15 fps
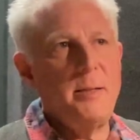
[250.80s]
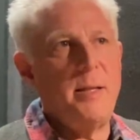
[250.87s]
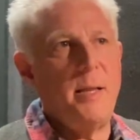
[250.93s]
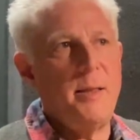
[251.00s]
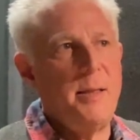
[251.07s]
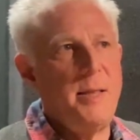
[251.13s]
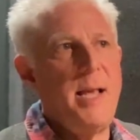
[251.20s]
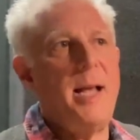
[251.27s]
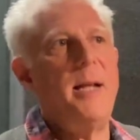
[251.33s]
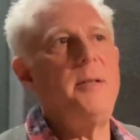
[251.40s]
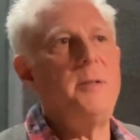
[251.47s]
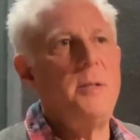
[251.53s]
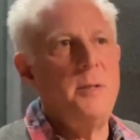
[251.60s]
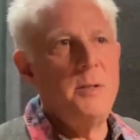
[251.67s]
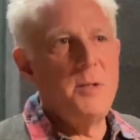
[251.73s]
the
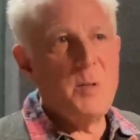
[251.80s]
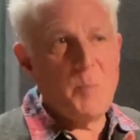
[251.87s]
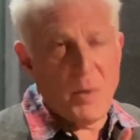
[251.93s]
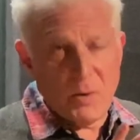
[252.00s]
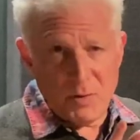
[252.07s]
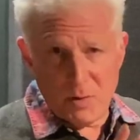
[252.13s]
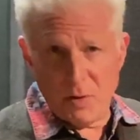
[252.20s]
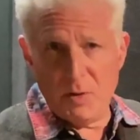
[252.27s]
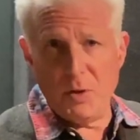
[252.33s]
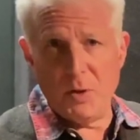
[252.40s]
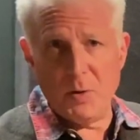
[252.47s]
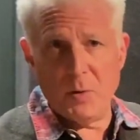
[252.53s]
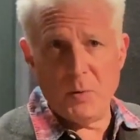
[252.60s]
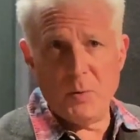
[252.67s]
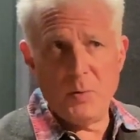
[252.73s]
thing supposed to
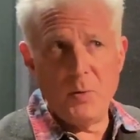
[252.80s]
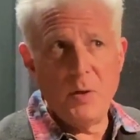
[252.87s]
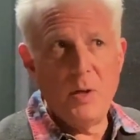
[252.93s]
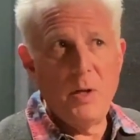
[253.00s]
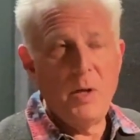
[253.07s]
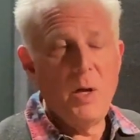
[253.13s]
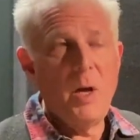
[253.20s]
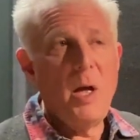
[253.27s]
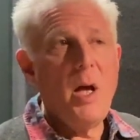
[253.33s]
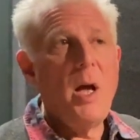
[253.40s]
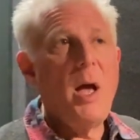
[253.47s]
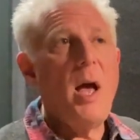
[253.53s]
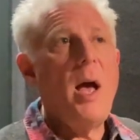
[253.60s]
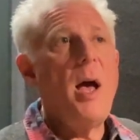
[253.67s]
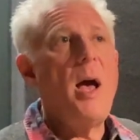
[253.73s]
do?
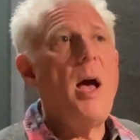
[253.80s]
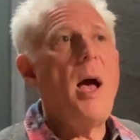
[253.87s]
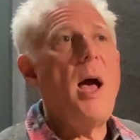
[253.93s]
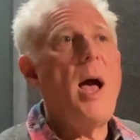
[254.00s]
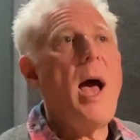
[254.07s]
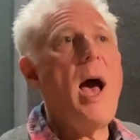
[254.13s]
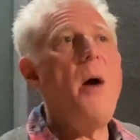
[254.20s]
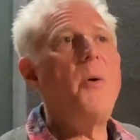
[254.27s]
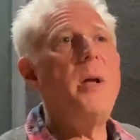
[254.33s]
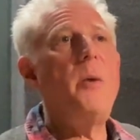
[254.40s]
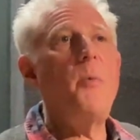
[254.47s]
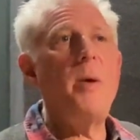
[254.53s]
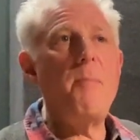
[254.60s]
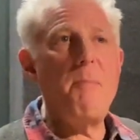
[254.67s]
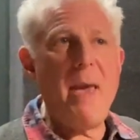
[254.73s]
How can
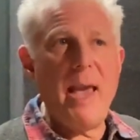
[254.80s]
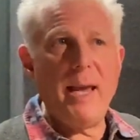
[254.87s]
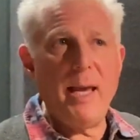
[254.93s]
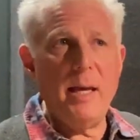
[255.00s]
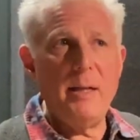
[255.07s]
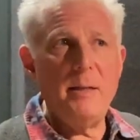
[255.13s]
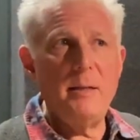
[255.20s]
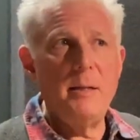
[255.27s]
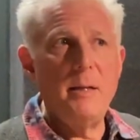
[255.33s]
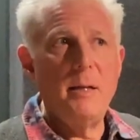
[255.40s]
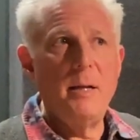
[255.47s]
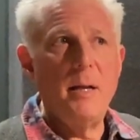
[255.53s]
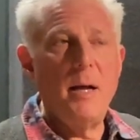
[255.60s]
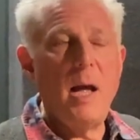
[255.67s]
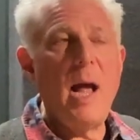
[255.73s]
we make it?
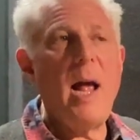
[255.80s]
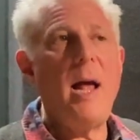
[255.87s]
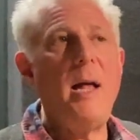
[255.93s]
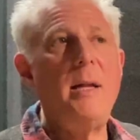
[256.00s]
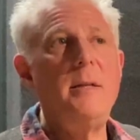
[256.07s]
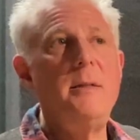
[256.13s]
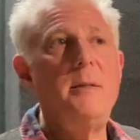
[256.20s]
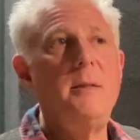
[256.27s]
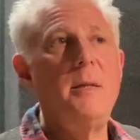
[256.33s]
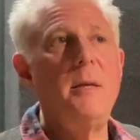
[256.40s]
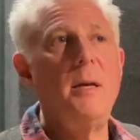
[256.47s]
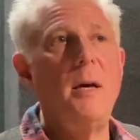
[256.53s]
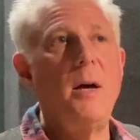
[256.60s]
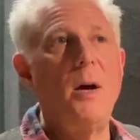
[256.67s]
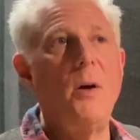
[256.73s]
And
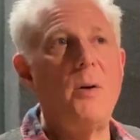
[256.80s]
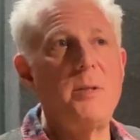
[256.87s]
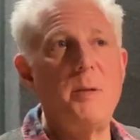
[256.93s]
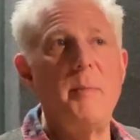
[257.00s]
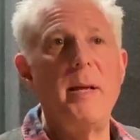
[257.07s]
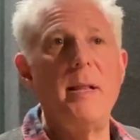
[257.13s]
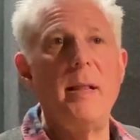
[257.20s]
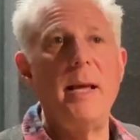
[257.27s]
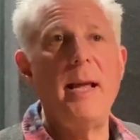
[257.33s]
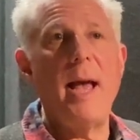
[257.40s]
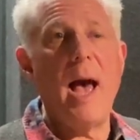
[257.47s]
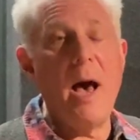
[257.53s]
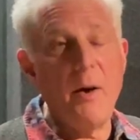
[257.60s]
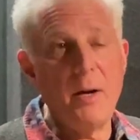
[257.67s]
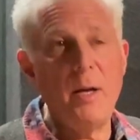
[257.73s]
ultimately,
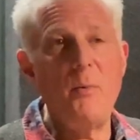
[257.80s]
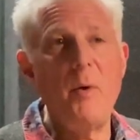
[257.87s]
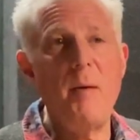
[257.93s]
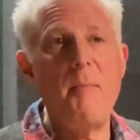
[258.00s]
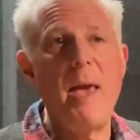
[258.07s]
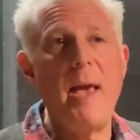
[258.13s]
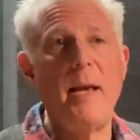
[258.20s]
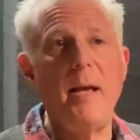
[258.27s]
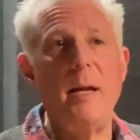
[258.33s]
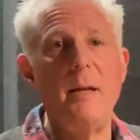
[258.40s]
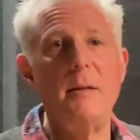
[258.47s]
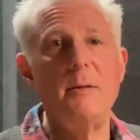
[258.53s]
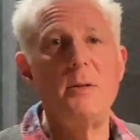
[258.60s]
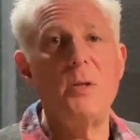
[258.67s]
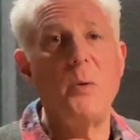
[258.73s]
how can we make
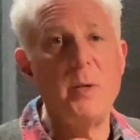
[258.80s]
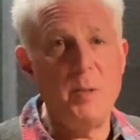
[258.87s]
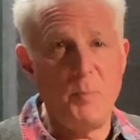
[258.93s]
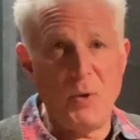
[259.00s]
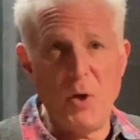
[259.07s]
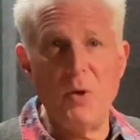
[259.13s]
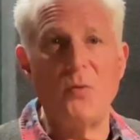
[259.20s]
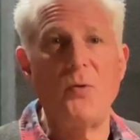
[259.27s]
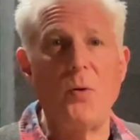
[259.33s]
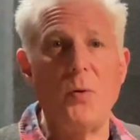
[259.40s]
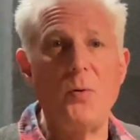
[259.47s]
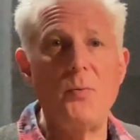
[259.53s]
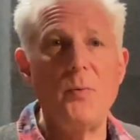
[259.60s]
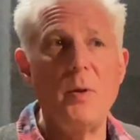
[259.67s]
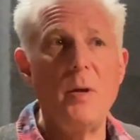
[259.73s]
it so it's beautiful